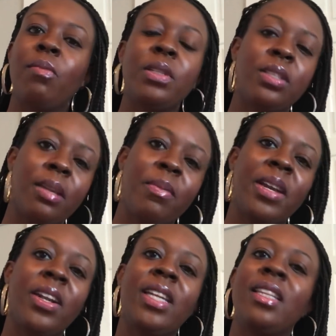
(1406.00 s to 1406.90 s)
once you get
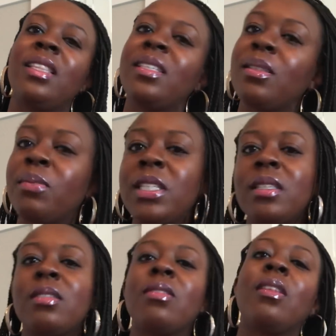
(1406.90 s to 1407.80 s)
married and this is my
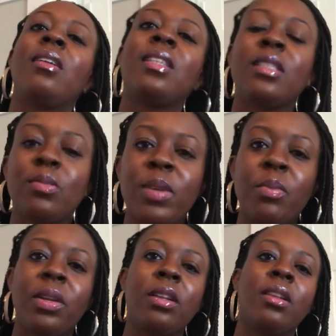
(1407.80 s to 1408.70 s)
sister-in-law and this is my
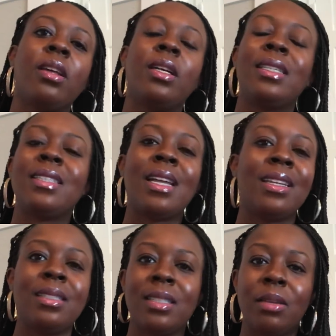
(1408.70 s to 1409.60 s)
brother-in-law, it's
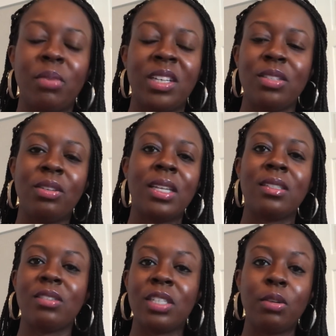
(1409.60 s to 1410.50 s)
not instant, because you
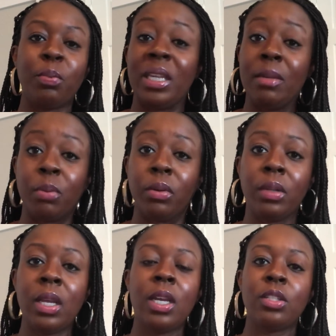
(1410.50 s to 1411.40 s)
guys are still
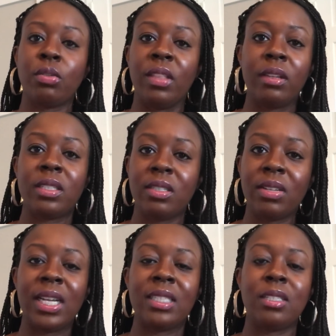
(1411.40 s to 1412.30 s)
people. So there
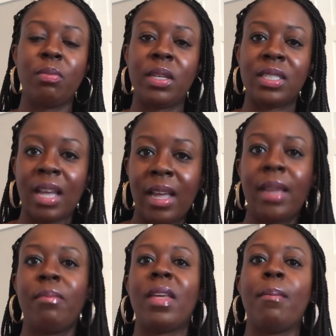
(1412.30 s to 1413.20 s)
still has to be
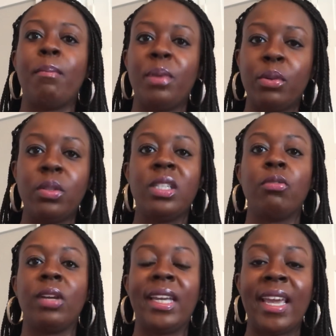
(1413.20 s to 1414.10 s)
time that builds
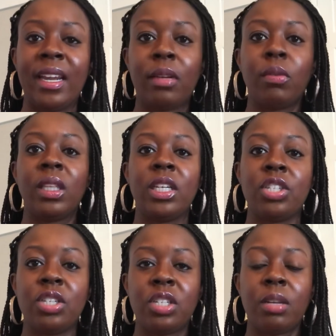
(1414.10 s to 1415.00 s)
an organic
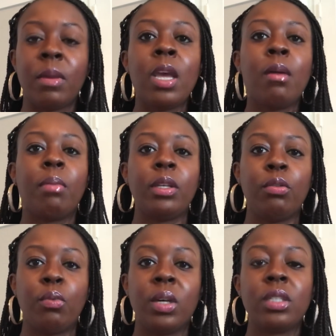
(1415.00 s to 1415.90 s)
relationship. But
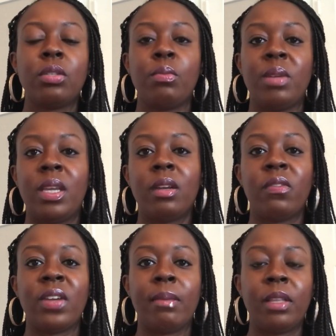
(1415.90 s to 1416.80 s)
you want to be in a
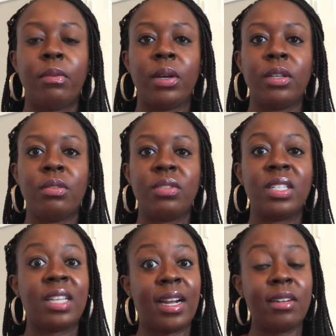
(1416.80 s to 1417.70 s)
family where you
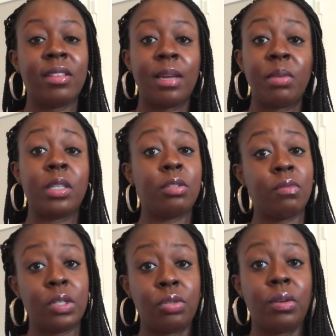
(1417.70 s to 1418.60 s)
desire that, because
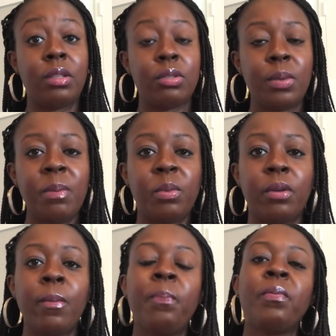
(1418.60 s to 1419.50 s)
you enjoy those people.